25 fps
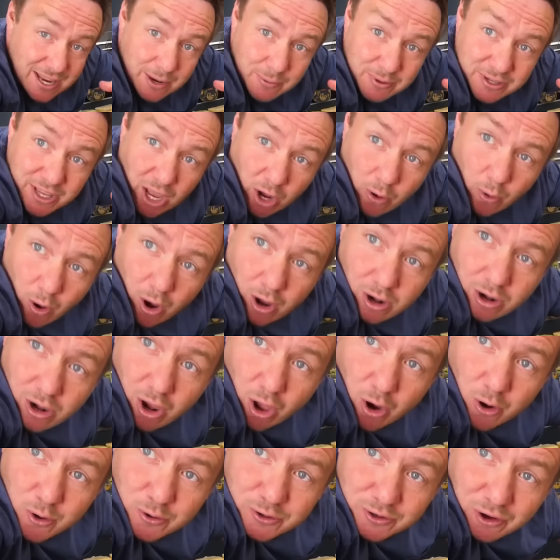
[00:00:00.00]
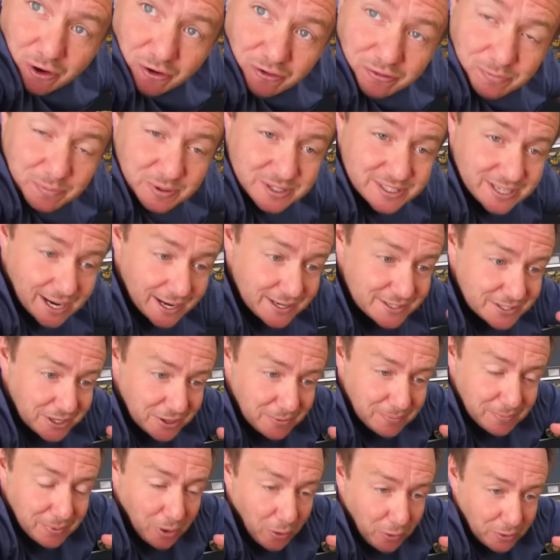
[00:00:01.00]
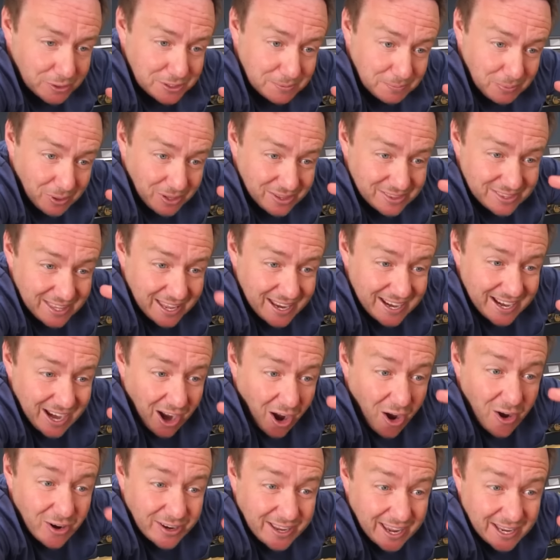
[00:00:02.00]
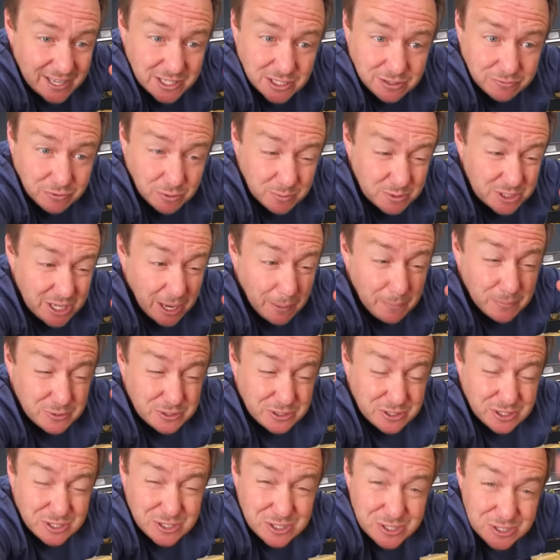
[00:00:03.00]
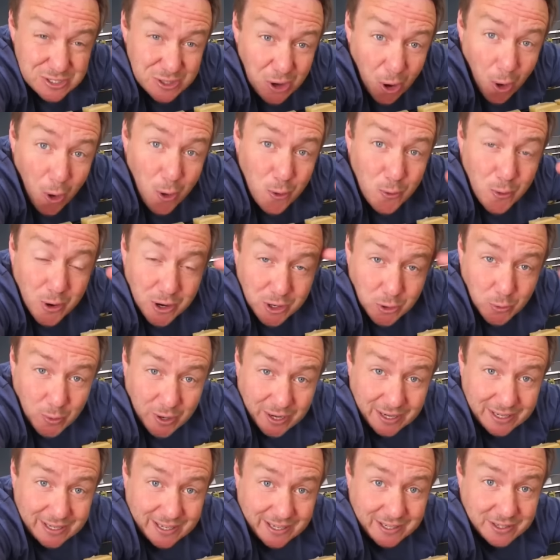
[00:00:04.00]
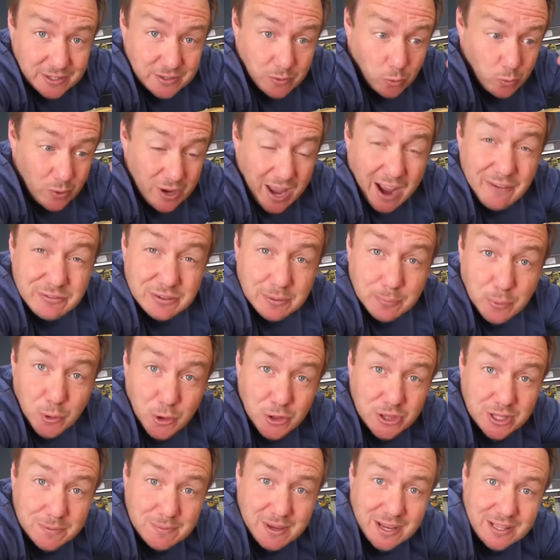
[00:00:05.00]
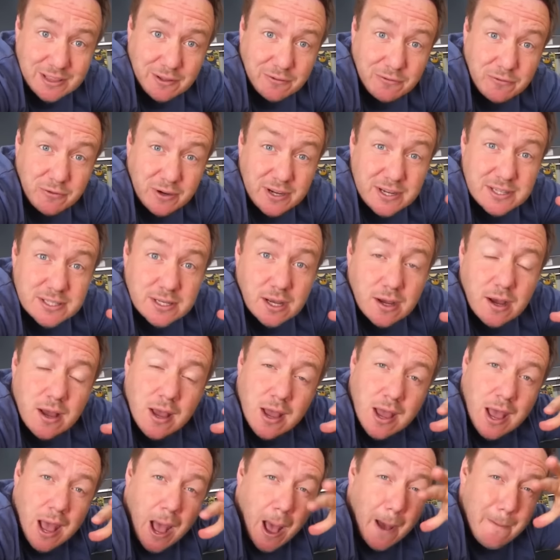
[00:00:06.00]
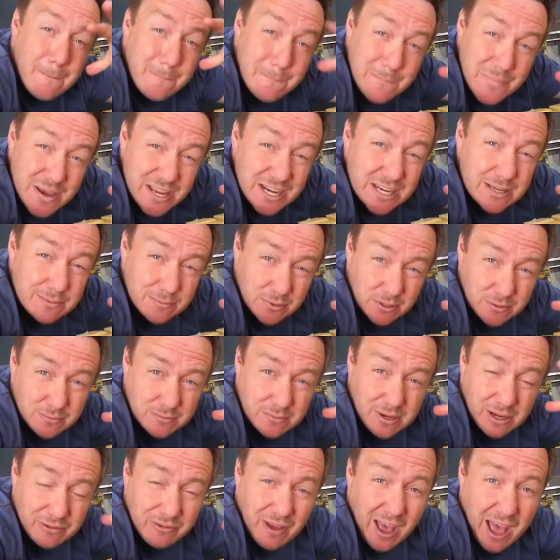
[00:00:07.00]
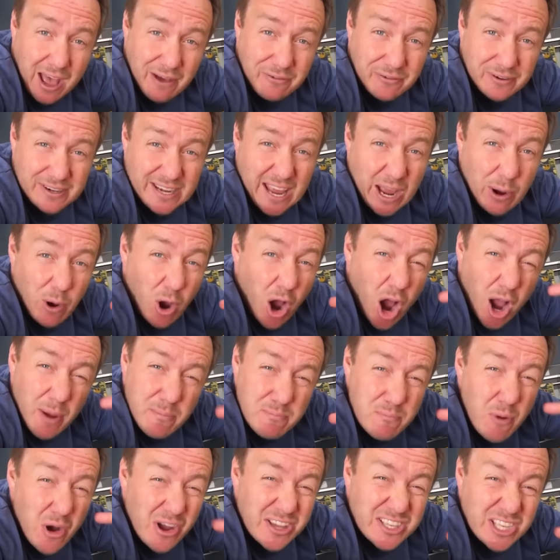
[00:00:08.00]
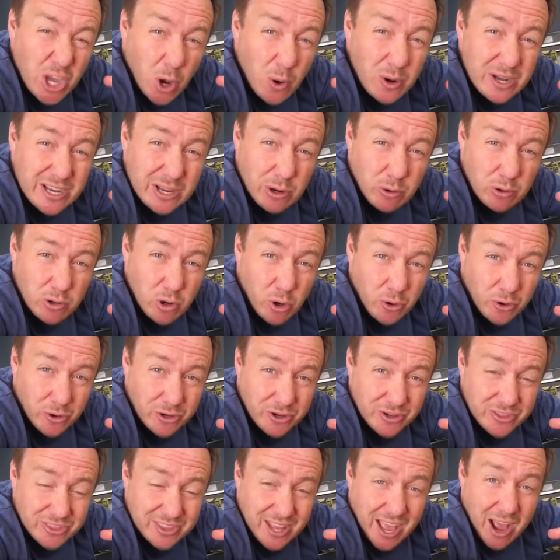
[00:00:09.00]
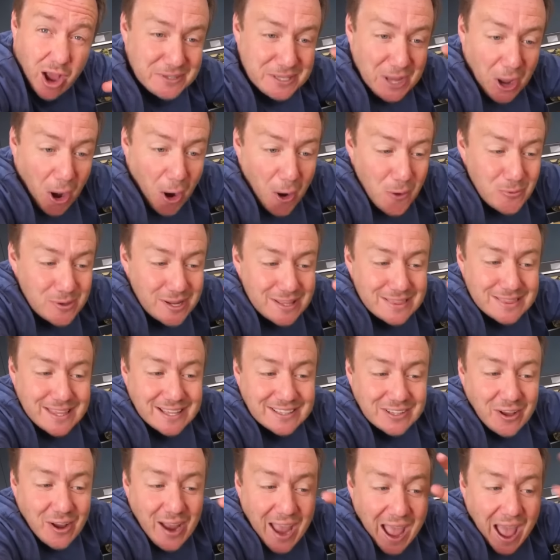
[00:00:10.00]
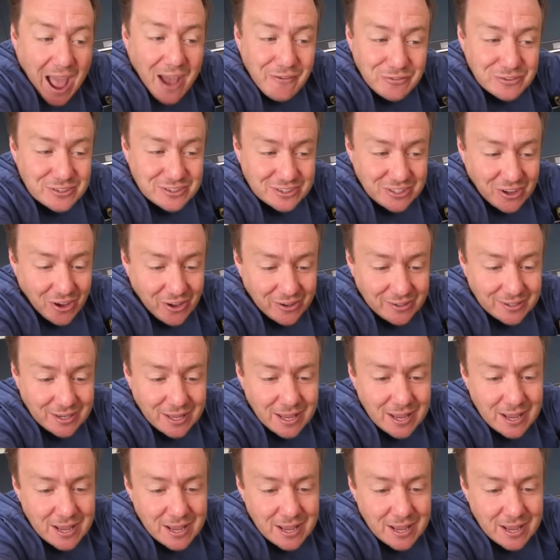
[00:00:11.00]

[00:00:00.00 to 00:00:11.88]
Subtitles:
here we go, a load of potato blocks, but they are getting to room temperature so quickly. We have to put them in the freezer a minimum of half an hour. I might go a little longer than that. The only thing that I haven't done